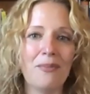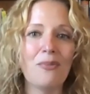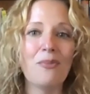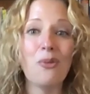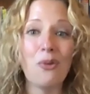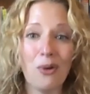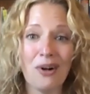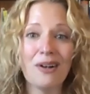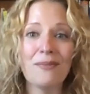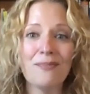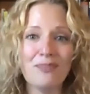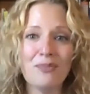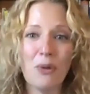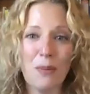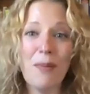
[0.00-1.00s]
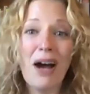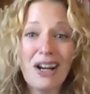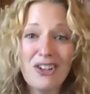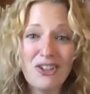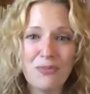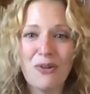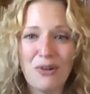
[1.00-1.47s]
more more
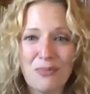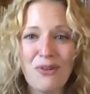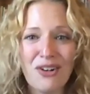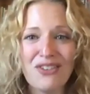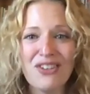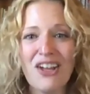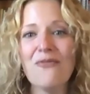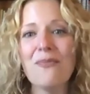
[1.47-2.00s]
punishment more self